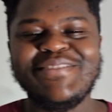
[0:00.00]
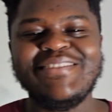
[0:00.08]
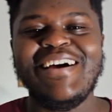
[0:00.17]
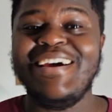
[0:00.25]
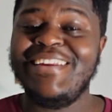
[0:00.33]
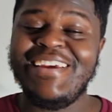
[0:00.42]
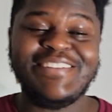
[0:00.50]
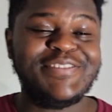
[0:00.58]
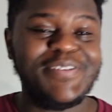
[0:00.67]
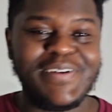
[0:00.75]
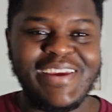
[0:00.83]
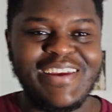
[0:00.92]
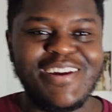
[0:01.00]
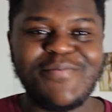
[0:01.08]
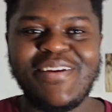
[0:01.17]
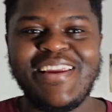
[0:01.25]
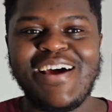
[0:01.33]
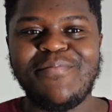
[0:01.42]
aside, it's not heating
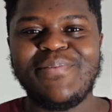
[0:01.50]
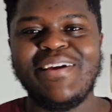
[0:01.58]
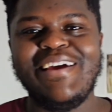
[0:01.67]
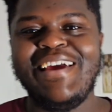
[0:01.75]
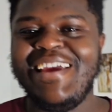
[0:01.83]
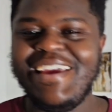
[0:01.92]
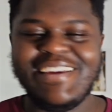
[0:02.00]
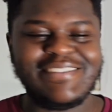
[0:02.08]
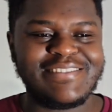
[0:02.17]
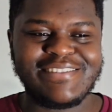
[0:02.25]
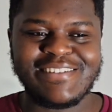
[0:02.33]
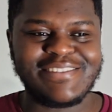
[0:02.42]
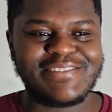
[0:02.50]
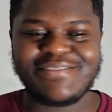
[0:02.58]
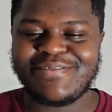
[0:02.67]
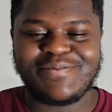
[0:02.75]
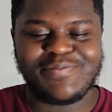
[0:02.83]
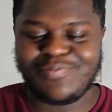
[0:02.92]
up your lap. It's just
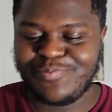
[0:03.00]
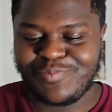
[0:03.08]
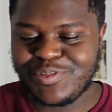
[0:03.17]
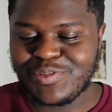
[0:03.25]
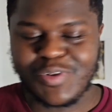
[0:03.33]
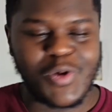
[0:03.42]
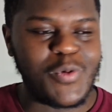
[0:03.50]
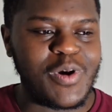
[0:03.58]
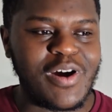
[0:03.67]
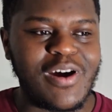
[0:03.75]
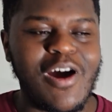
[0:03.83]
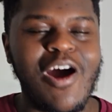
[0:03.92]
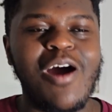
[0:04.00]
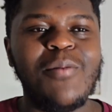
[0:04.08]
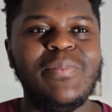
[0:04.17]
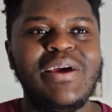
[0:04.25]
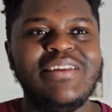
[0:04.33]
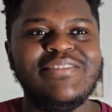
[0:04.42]
so
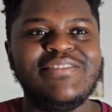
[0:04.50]
calm and